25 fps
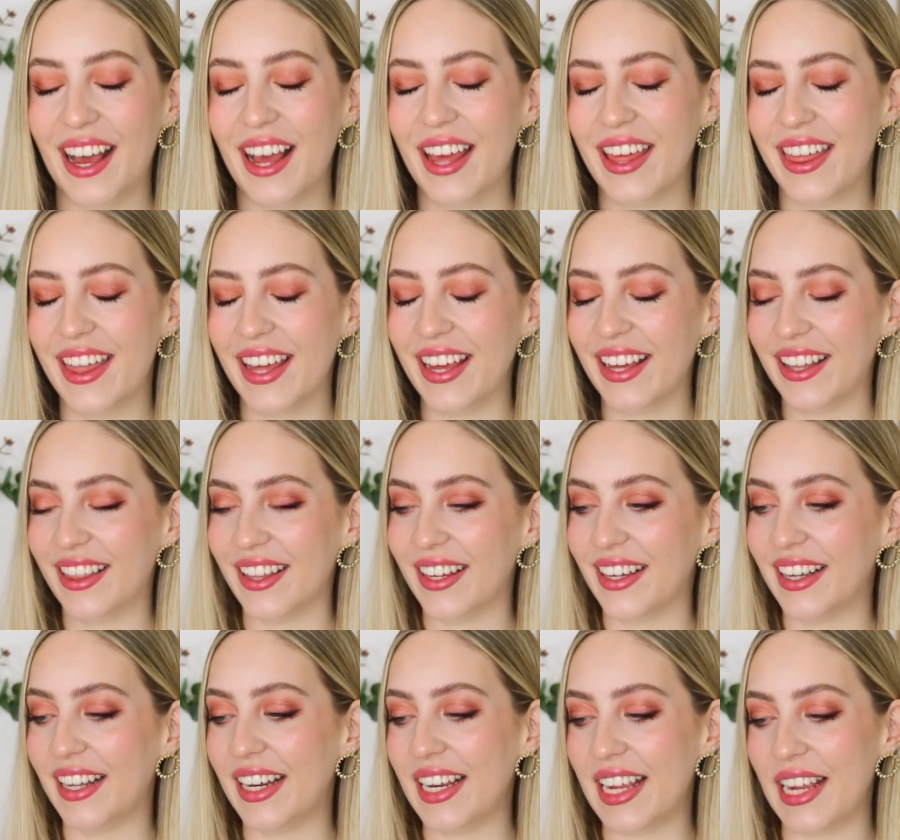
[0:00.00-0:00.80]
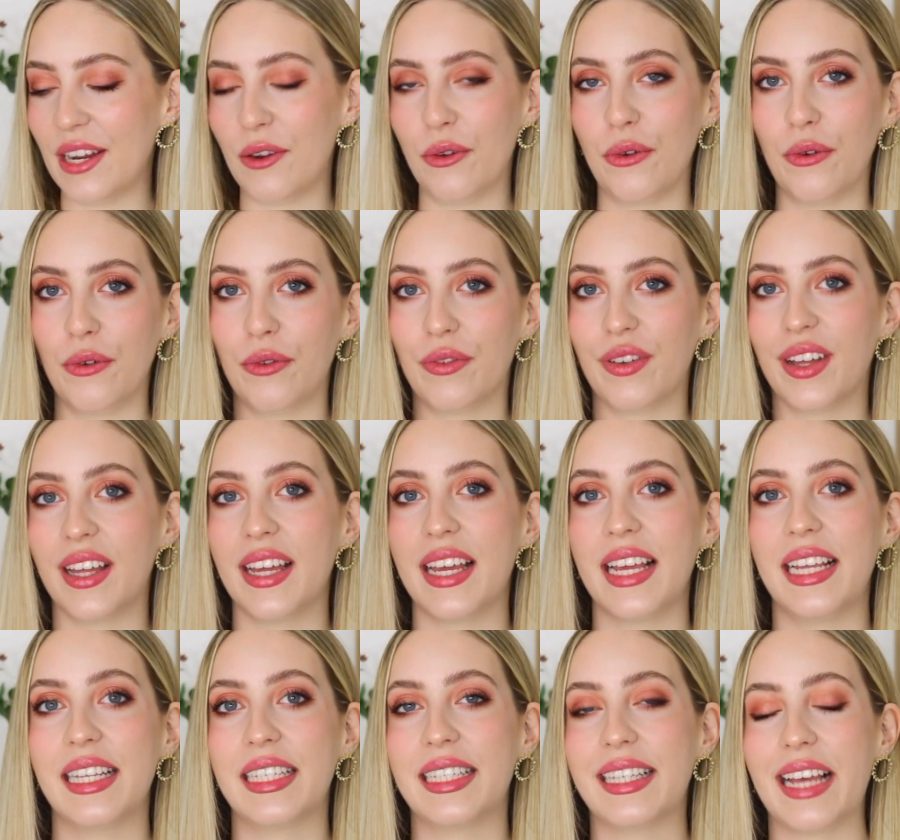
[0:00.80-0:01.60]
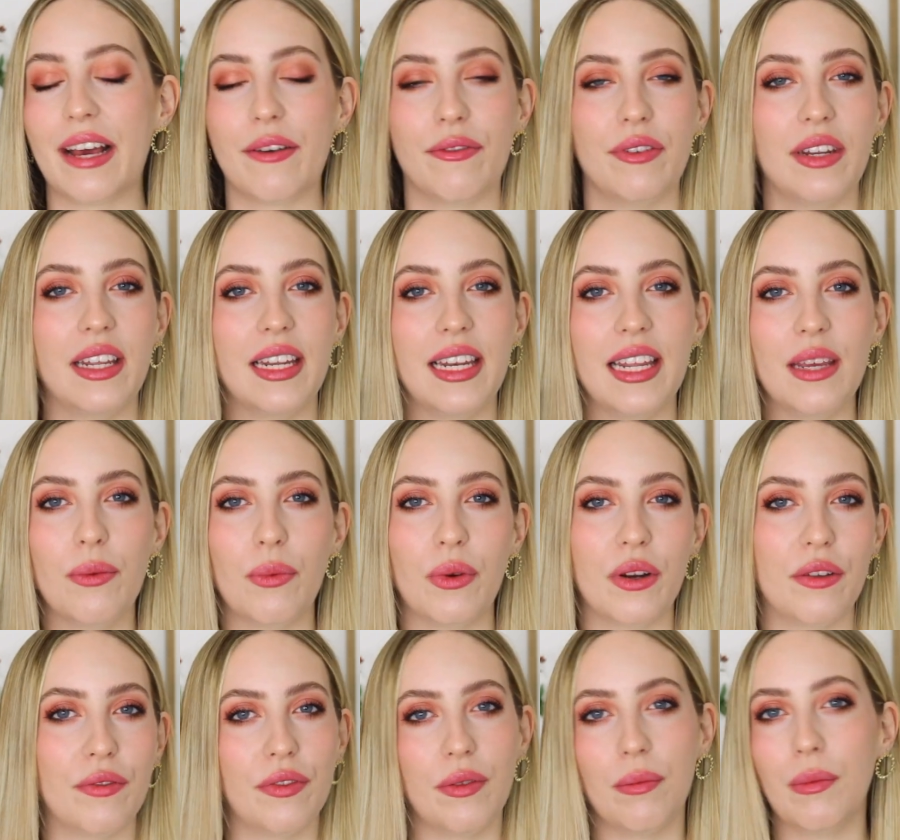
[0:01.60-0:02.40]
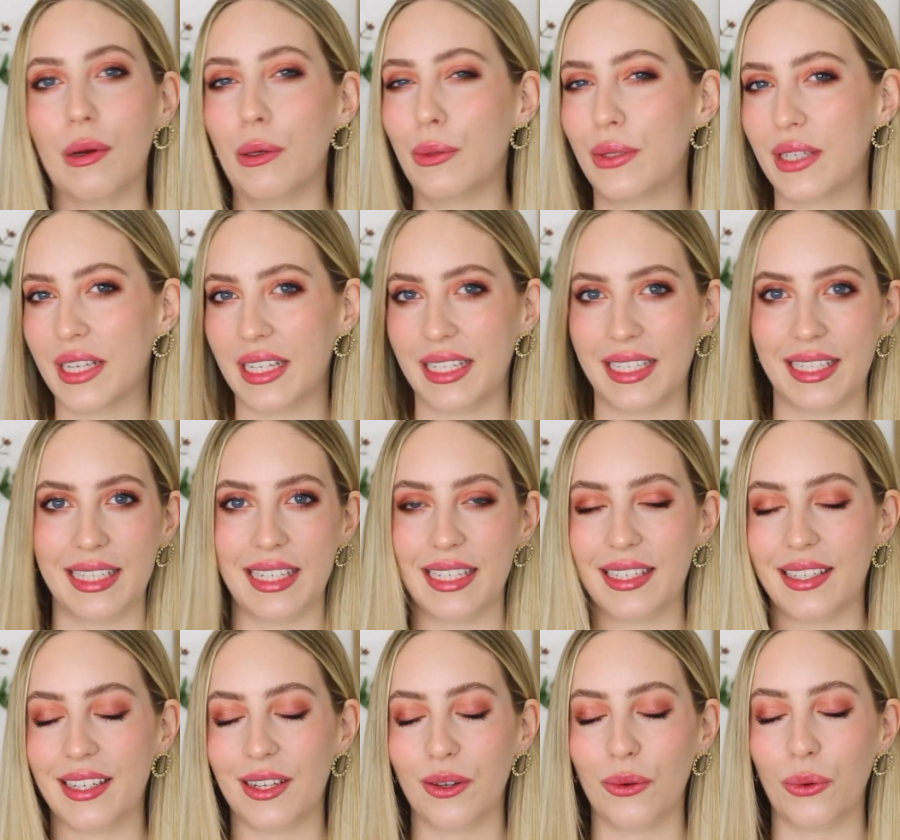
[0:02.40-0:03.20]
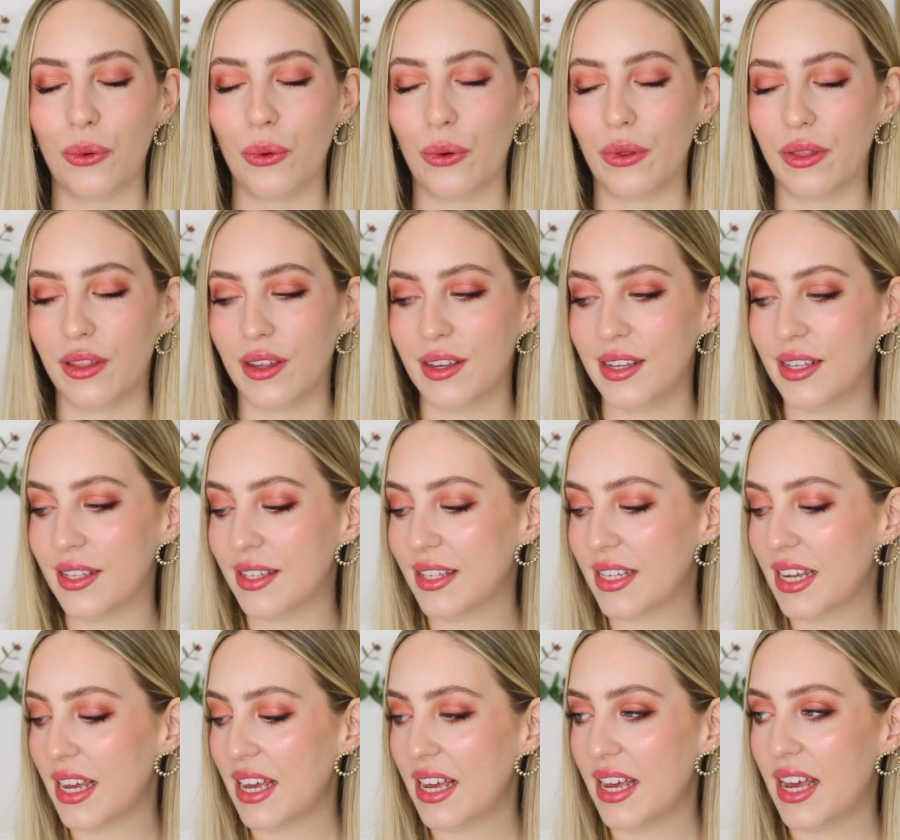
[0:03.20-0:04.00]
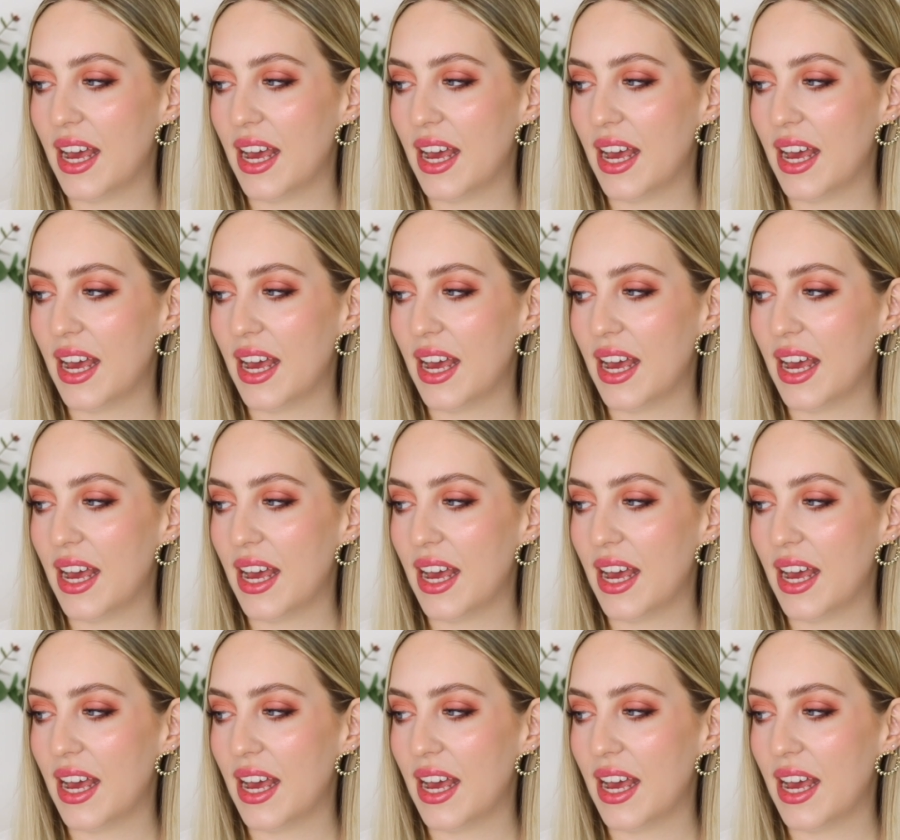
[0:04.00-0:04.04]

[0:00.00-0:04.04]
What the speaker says: I think that Colleen Hoover is definitely one of the most consistent authors.